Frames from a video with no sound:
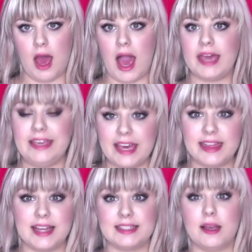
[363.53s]
I get
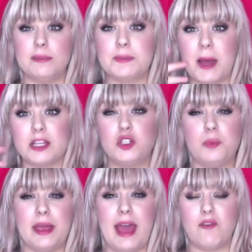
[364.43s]
that some spots you
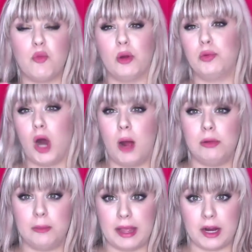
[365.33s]
may have more
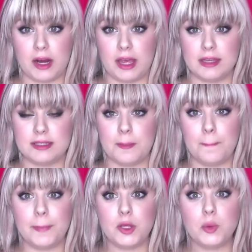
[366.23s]
problem areas,
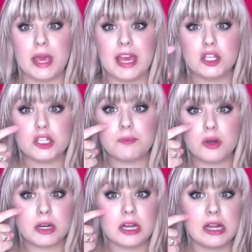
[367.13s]
but you can't just
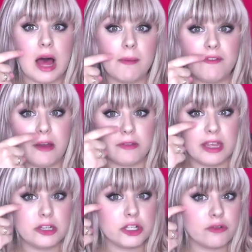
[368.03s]
put a glob of
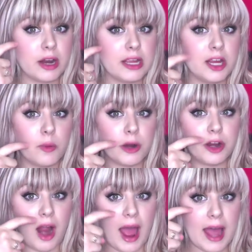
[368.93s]
foundation right here where
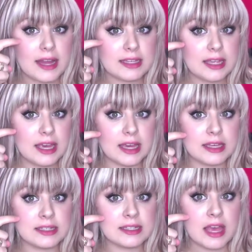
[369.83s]
your acne
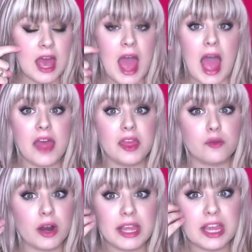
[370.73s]
is, and then
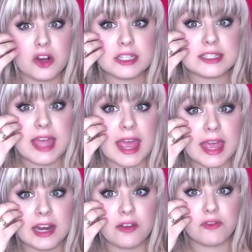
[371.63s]
right here is
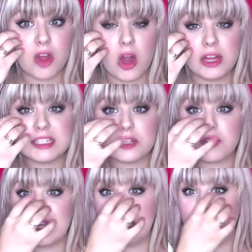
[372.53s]
tan and flawless, and
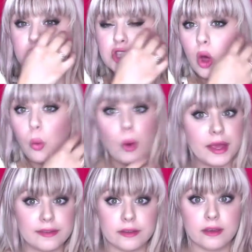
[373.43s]
right here is all
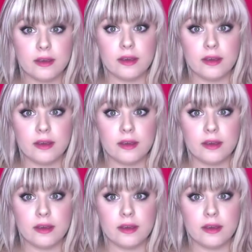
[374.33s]
white.